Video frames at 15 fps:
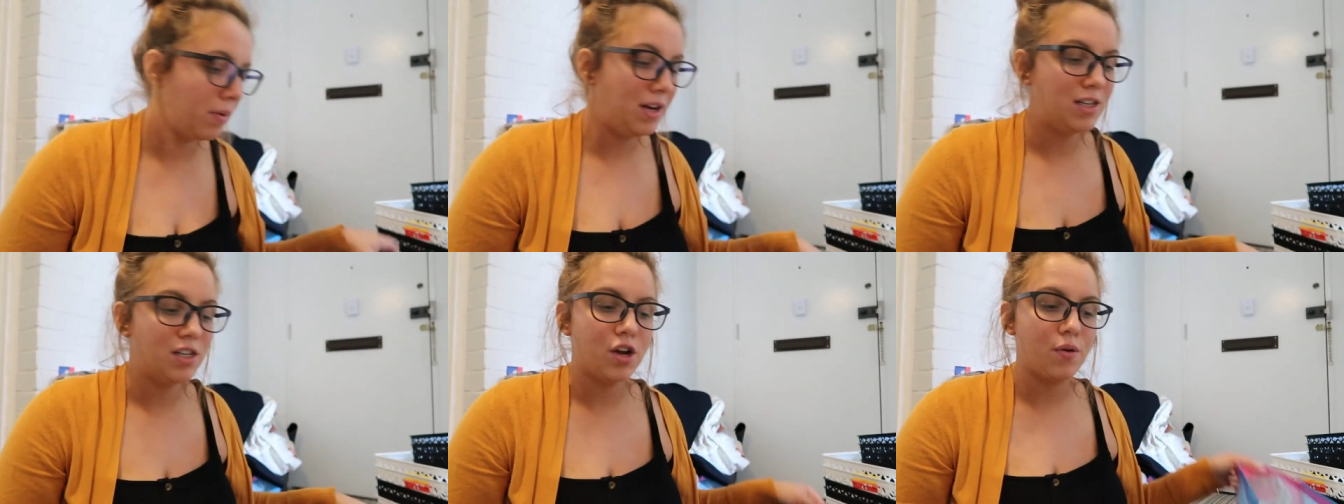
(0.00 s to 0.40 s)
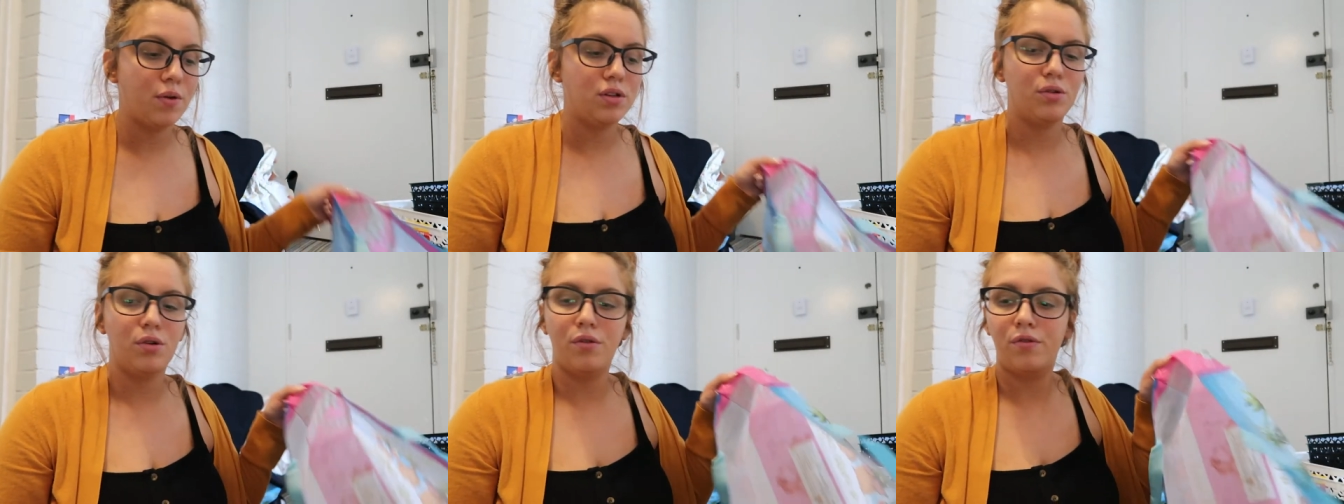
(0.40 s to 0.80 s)
I need to go and
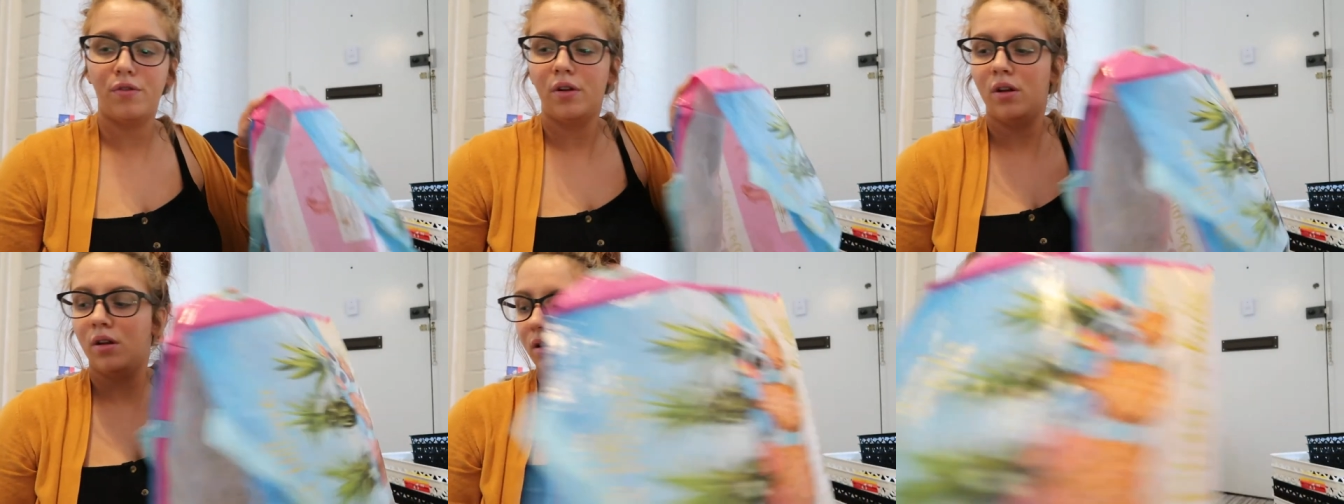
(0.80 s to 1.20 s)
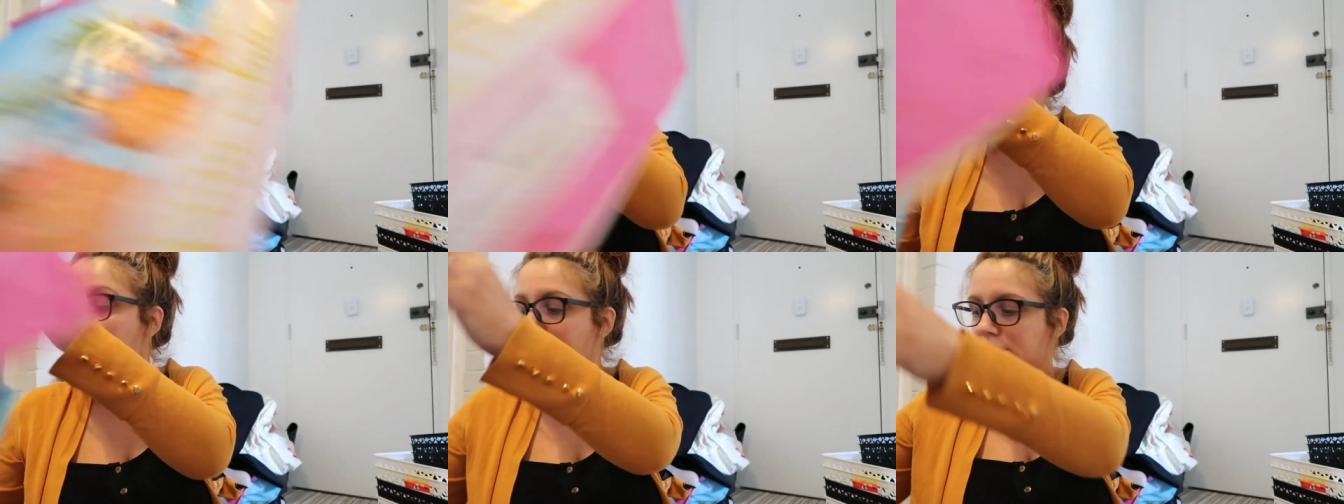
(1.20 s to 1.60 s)
sort of
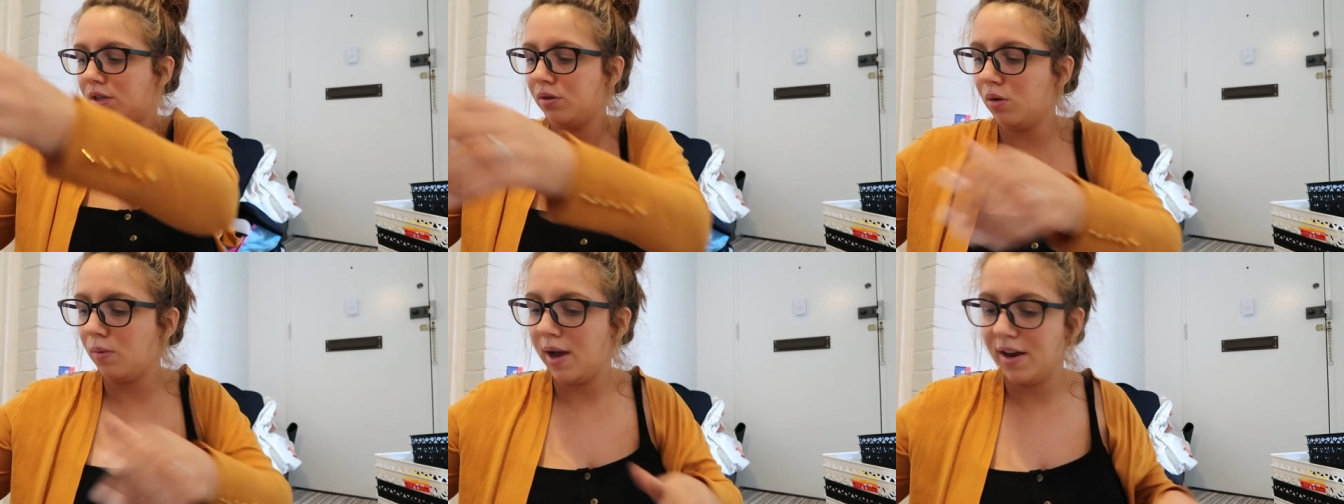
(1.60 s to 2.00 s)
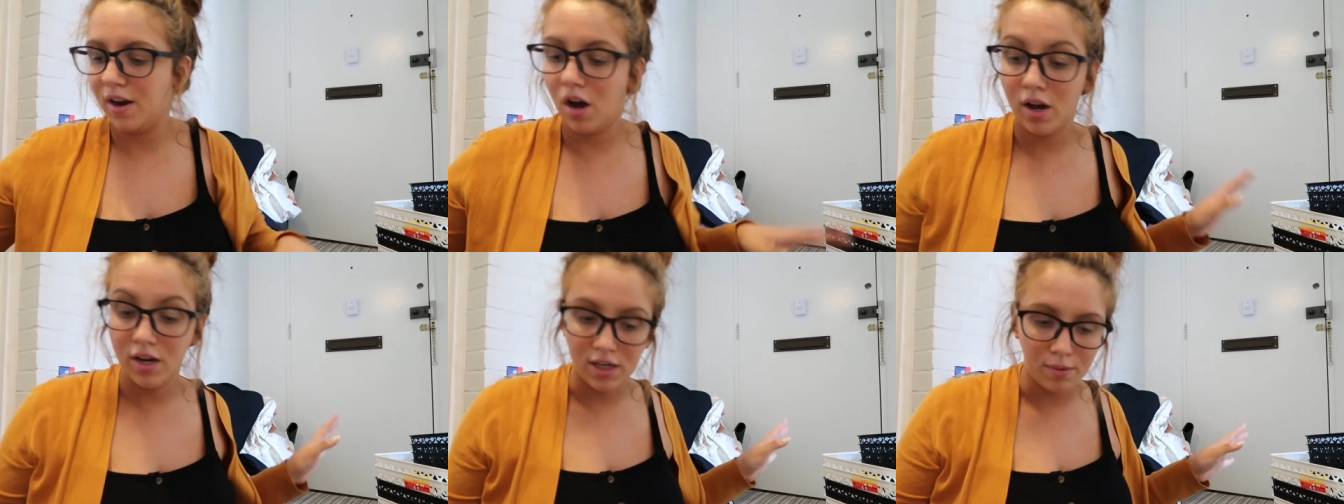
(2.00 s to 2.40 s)
put this all away and
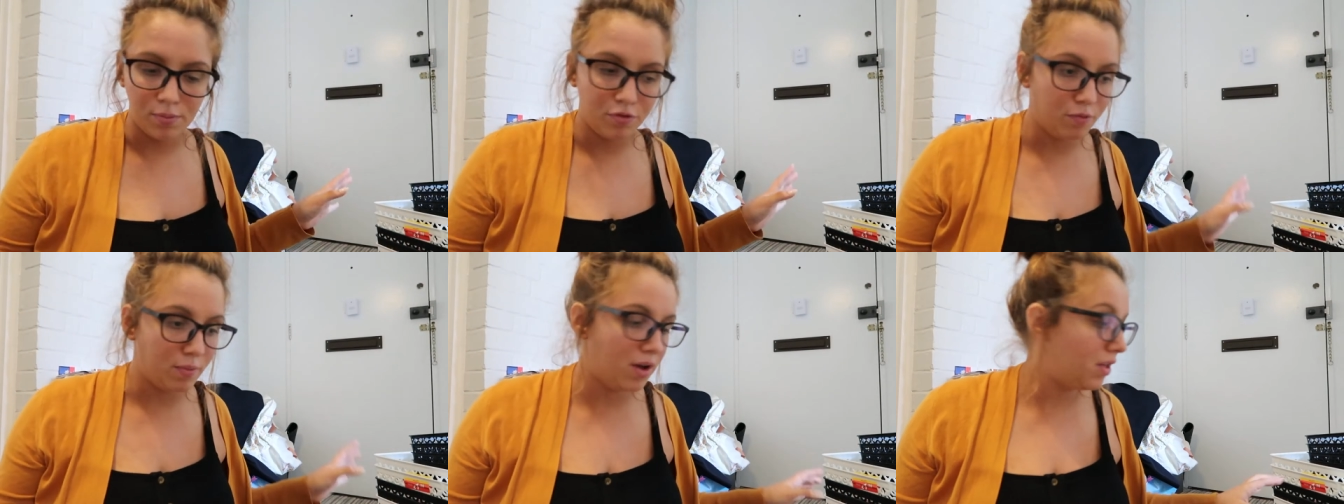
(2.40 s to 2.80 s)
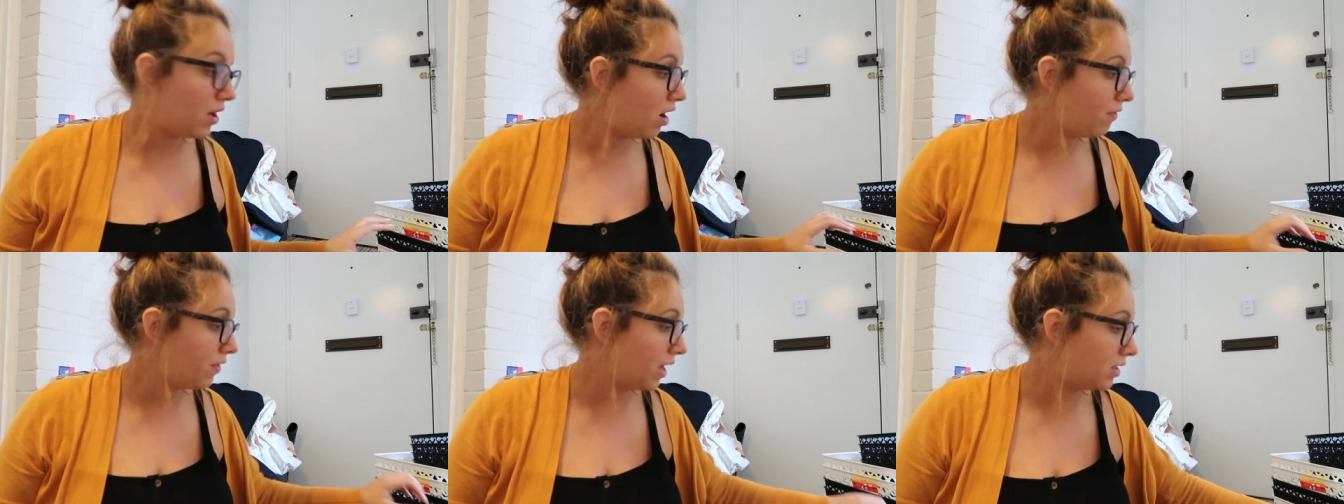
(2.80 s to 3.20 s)
hide it when my other
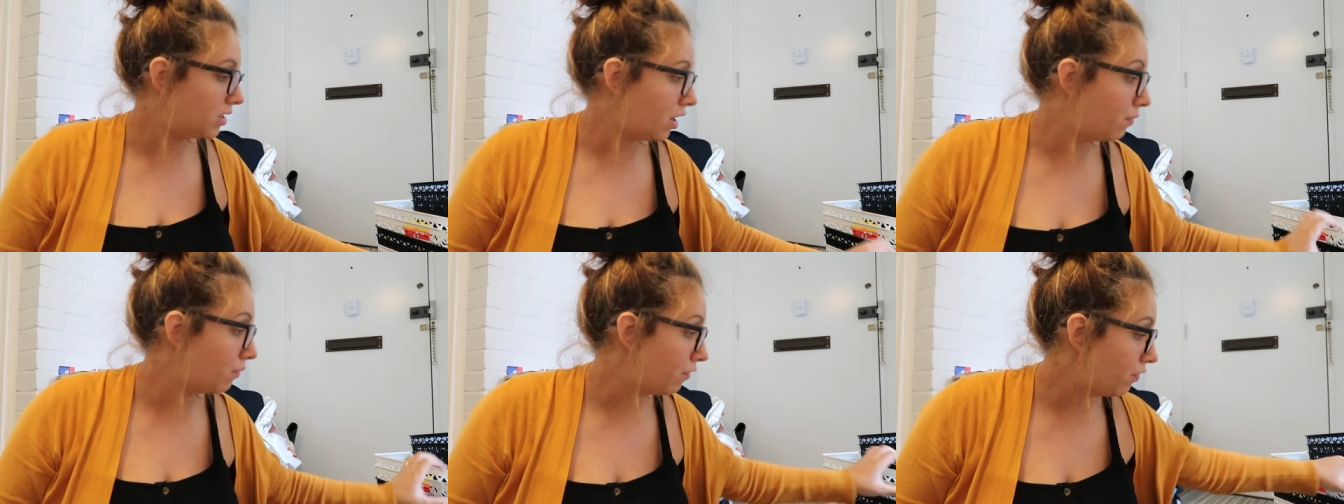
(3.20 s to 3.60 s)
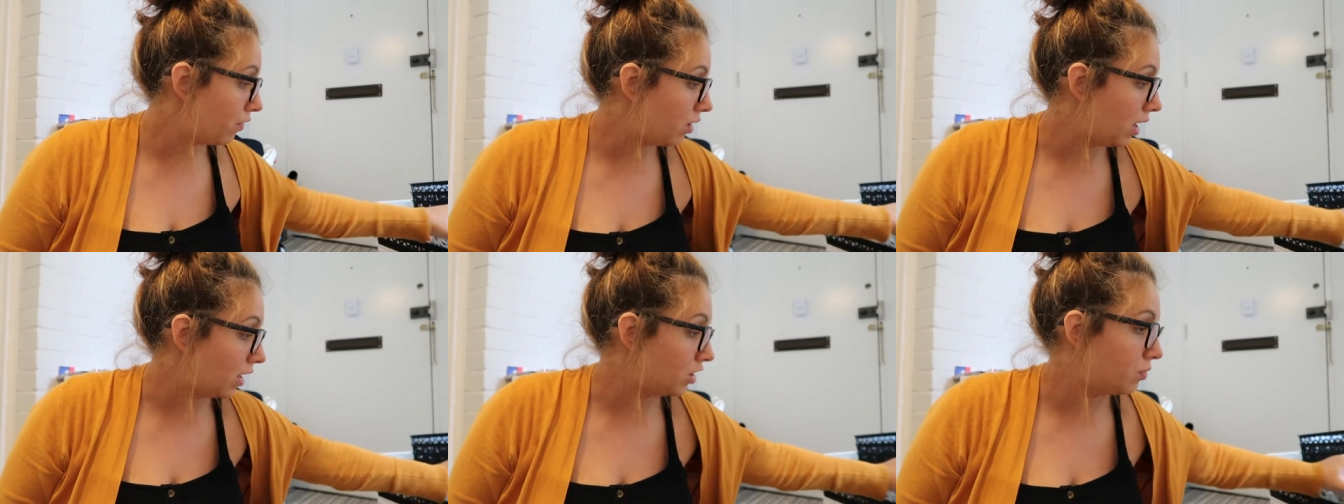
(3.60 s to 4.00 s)
half gets home
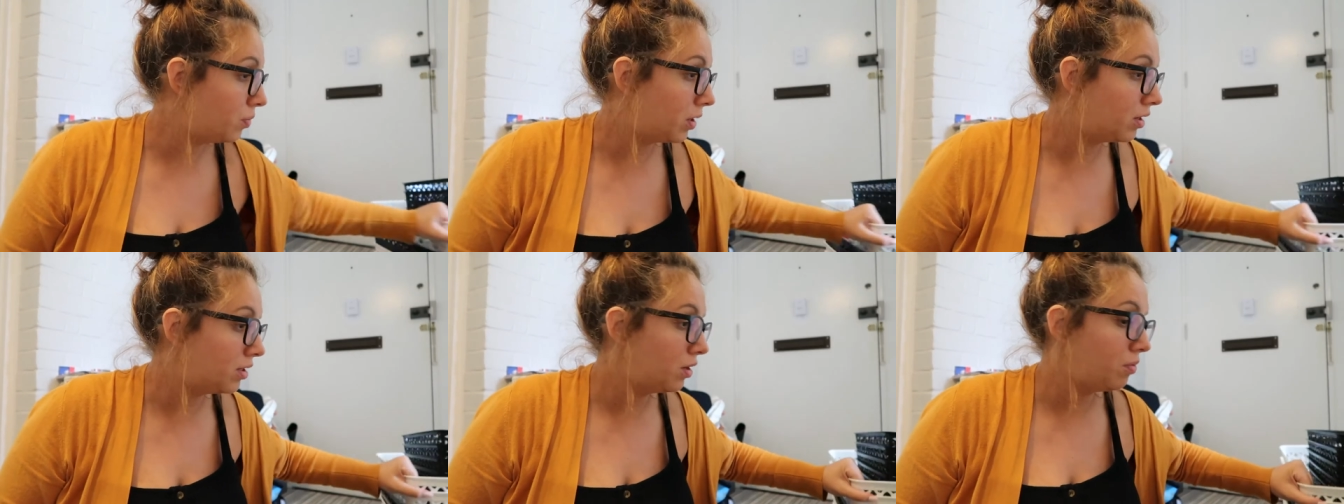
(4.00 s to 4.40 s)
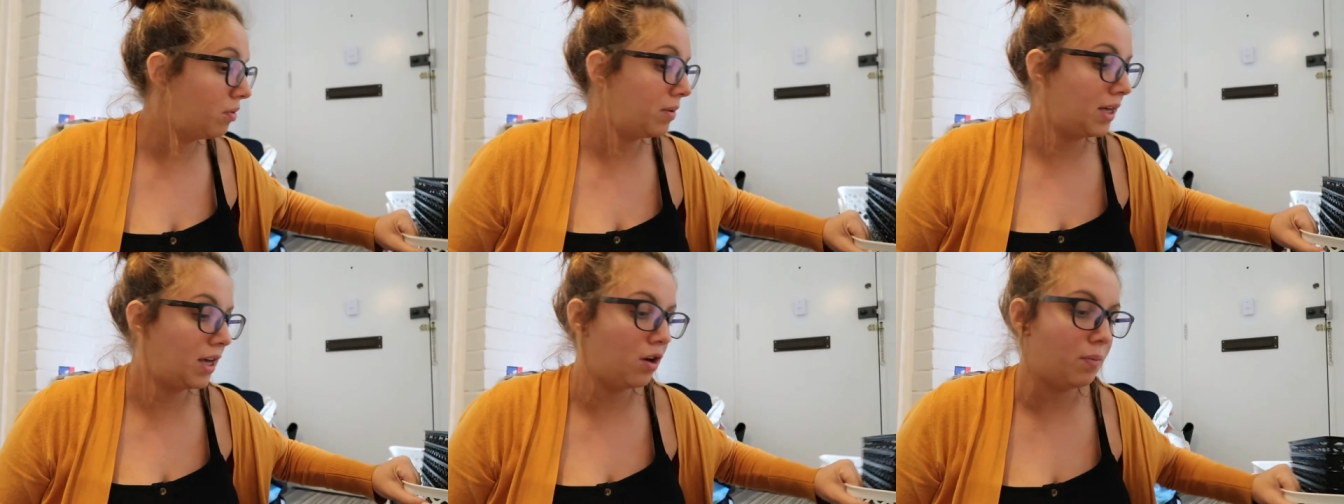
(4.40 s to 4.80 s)
for lunch because he'll
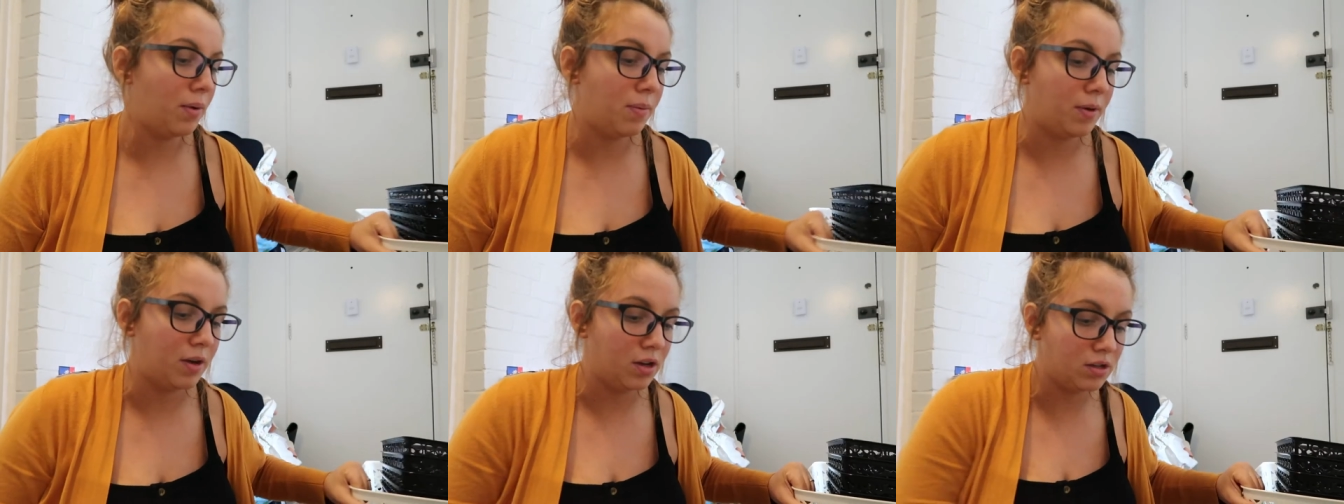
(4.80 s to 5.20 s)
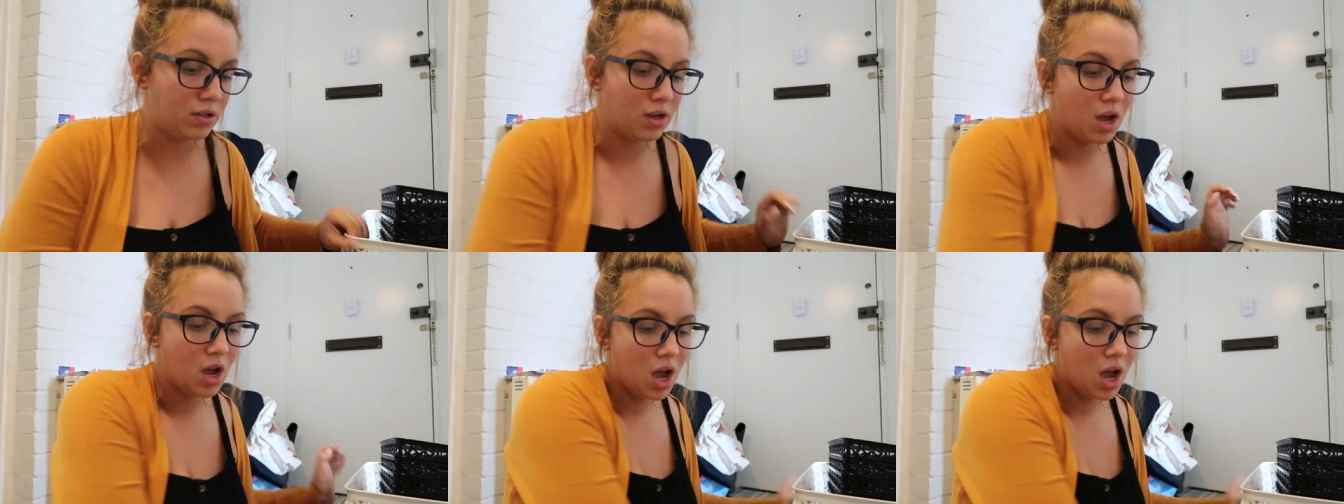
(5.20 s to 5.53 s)
probably kill me because